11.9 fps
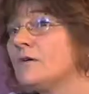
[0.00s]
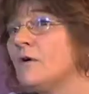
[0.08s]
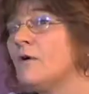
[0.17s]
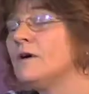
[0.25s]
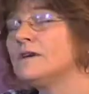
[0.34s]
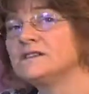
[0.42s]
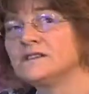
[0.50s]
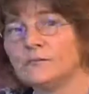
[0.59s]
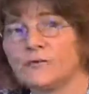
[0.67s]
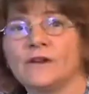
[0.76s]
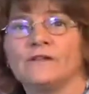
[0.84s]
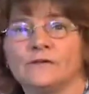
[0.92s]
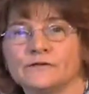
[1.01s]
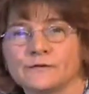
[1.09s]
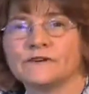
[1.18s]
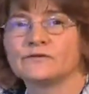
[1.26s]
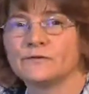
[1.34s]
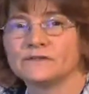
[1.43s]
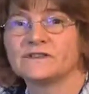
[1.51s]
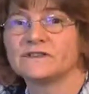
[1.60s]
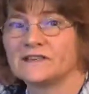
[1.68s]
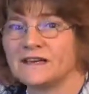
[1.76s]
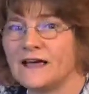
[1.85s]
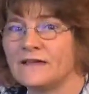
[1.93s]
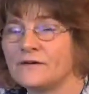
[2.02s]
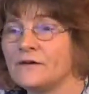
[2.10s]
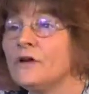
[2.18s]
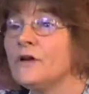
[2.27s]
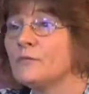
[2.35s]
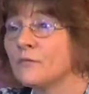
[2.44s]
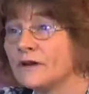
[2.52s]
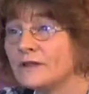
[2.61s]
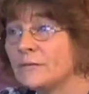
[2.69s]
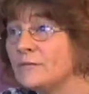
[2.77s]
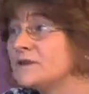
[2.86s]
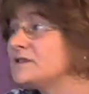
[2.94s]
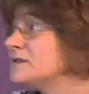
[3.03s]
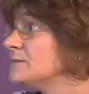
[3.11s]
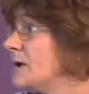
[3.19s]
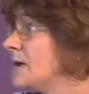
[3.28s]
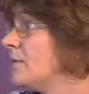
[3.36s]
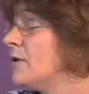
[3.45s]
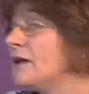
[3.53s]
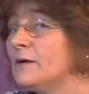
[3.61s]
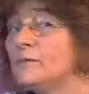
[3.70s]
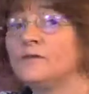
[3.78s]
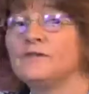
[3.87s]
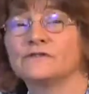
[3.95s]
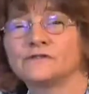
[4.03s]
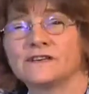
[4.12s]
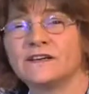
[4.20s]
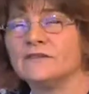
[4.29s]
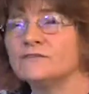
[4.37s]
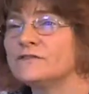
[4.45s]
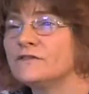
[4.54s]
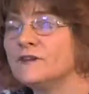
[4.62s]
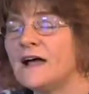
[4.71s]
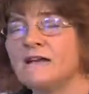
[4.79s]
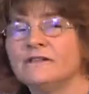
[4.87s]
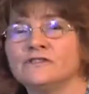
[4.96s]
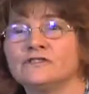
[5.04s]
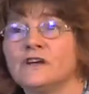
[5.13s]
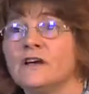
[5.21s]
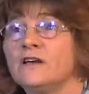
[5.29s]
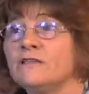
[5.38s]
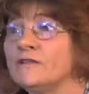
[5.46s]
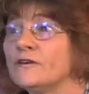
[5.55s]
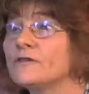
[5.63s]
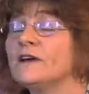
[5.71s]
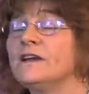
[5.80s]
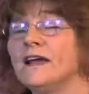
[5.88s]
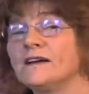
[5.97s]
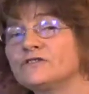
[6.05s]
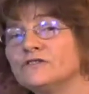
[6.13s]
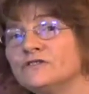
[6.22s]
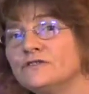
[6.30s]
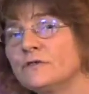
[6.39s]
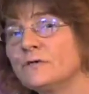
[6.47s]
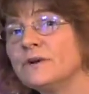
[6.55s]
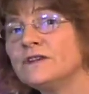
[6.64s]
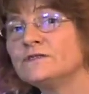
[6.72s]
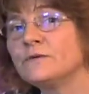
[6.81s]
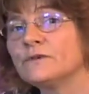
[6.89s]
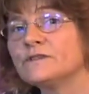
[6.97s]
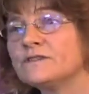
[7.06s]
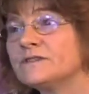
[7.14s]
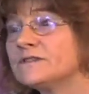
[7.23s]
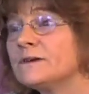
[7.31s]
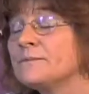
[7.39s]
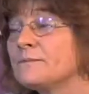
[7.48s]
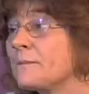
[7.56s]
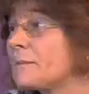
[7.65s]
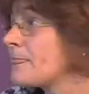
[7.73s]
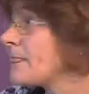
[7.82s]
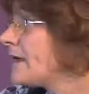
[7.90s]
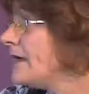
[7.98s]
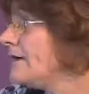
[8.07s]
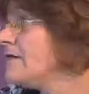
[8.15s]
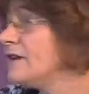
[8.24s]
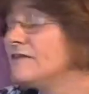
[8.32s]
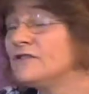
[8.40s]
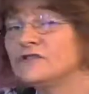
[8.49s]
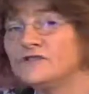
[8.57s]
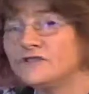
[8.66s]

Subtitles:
Our goal is to bring those resources together, bring the business people in with their skills, their knowledge, their connections, their resources, even if